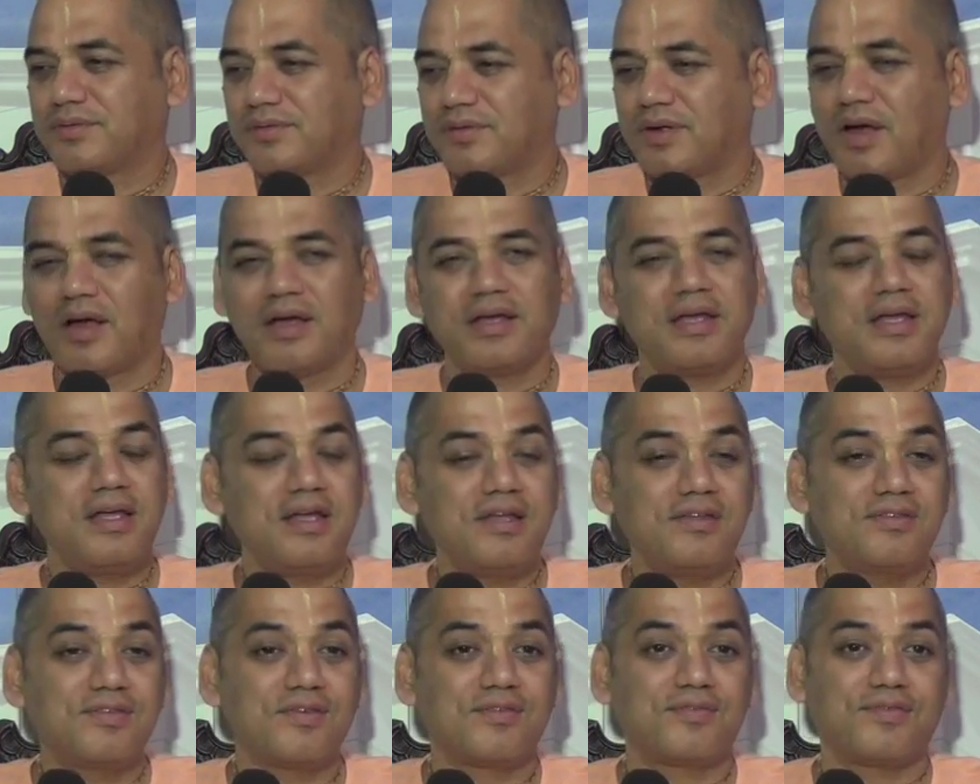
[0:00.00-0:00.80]
Now,
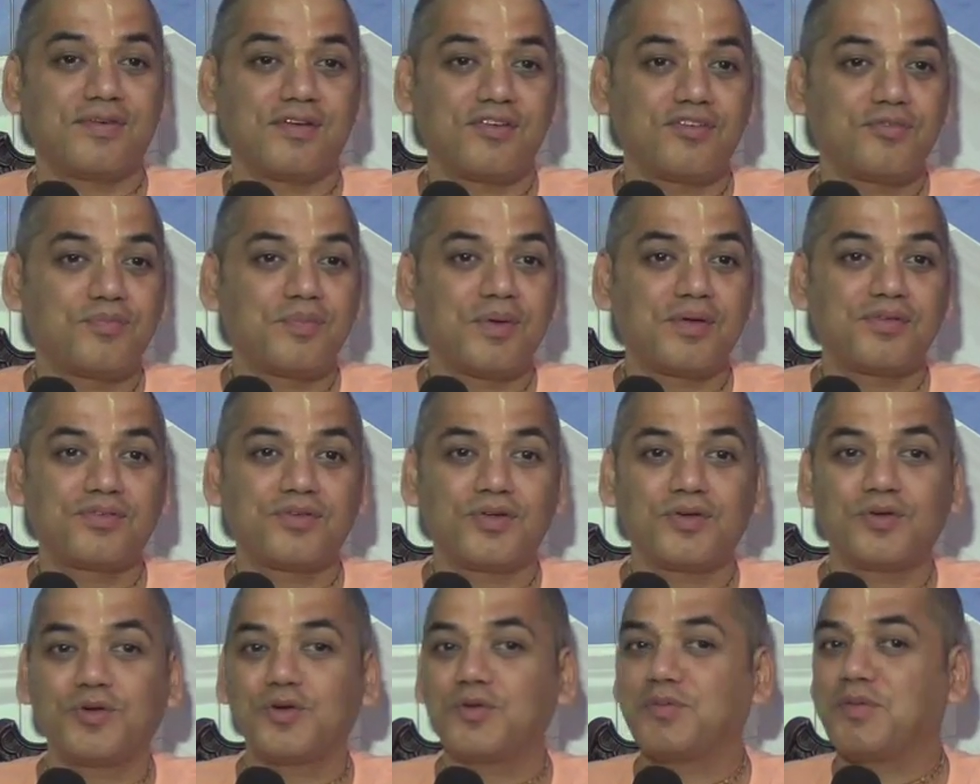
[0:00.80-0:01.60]
he is the first
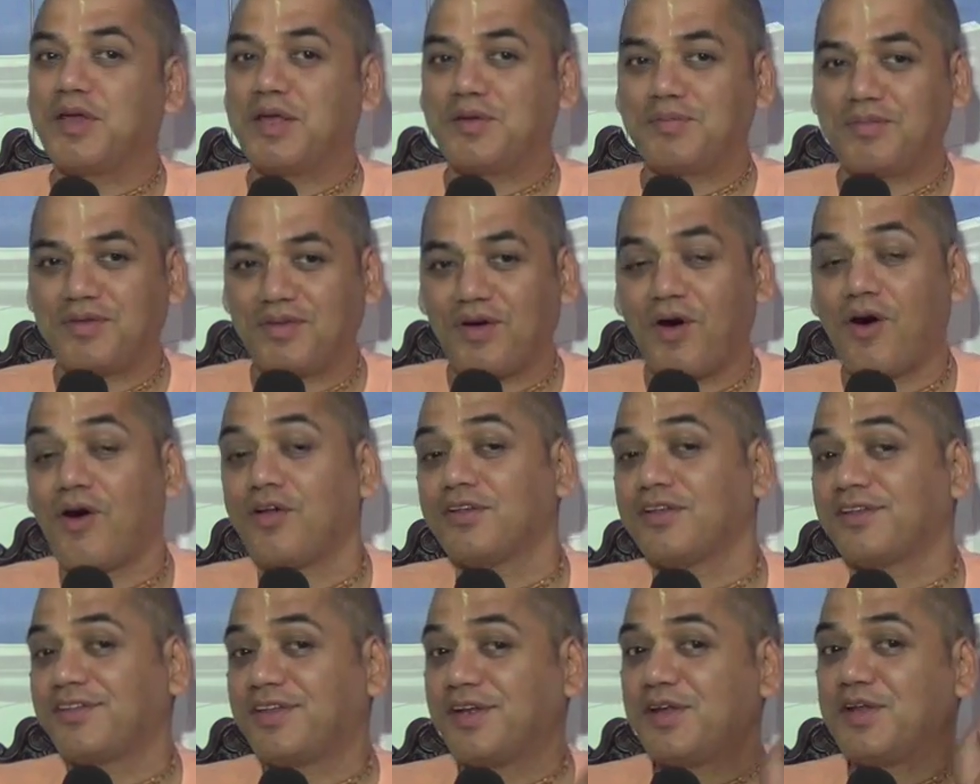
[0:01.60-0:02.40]
person to make mistake.
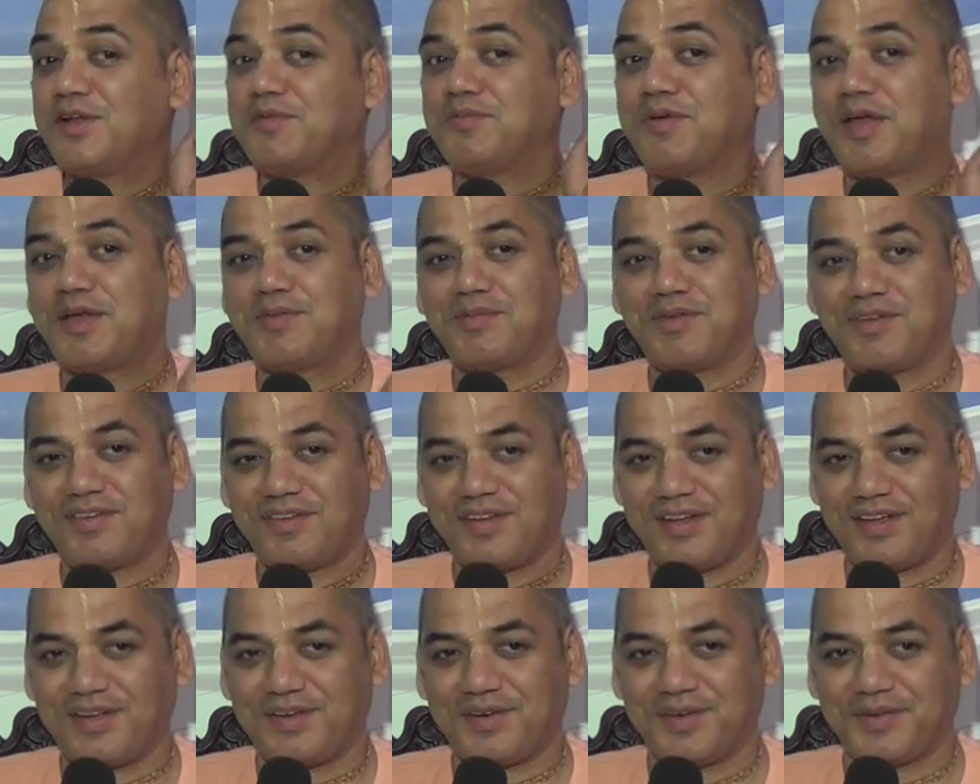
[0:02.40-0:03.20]
All the three will make
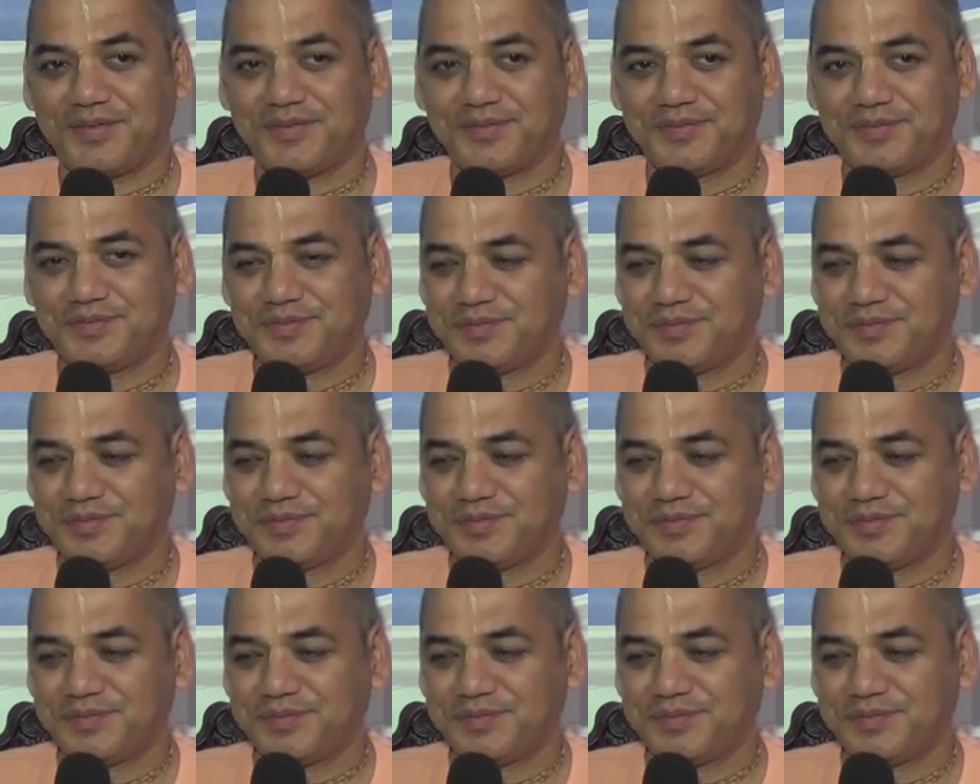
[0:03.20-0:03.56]
mistake now.